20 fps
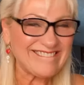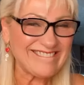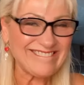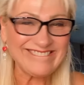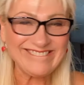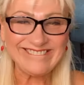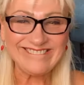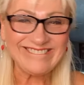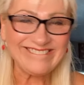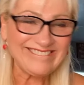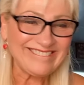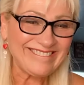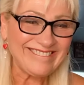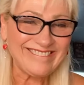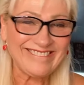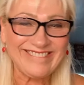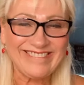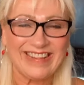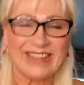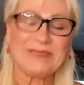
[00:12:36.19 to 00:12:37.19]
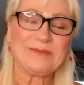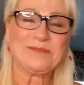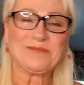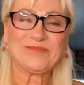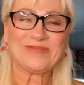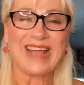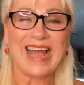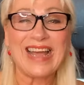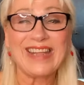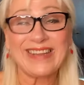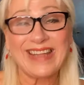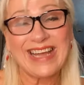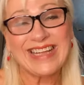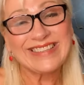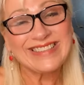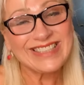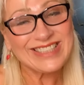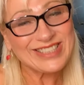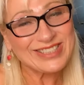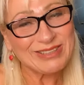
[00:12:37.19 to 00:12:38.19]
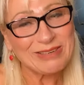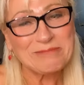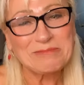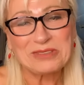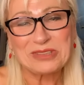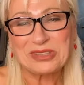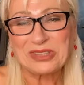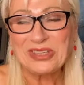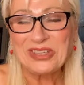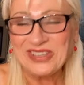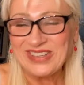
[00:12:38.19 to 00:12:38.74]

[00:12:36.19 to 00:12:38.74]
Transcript: Oh, I like the scripture.